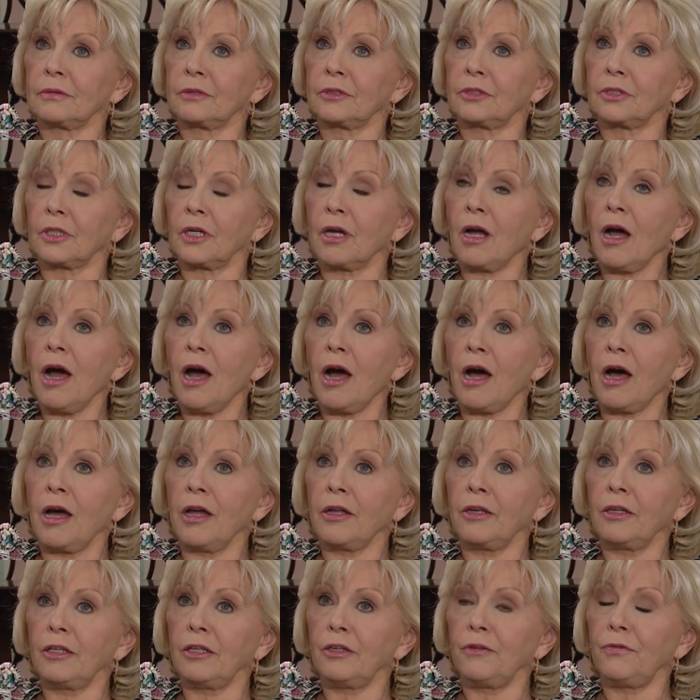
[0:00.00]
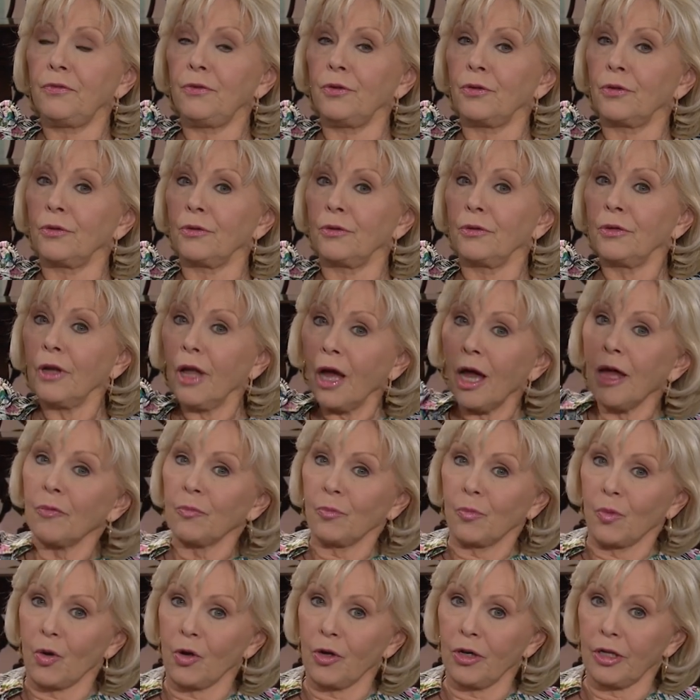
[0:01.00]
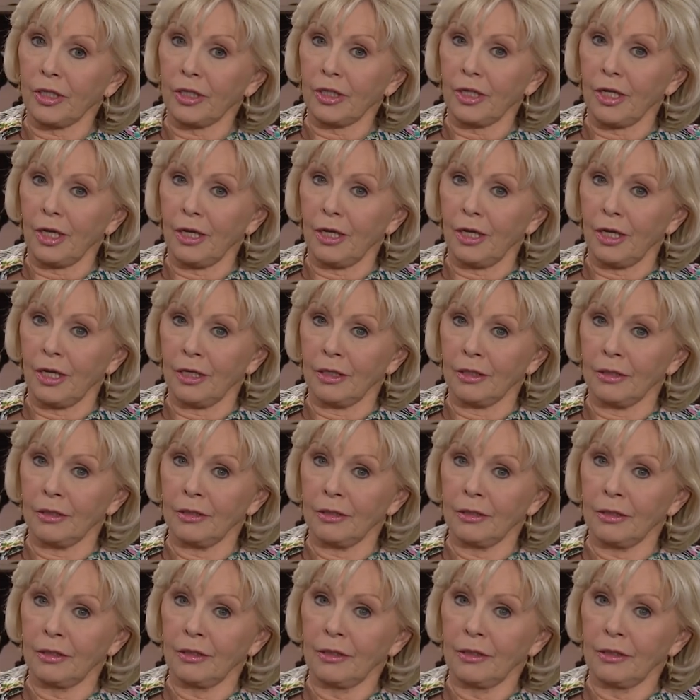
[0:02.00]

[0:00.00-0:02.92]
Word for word: to God. If you're not born again,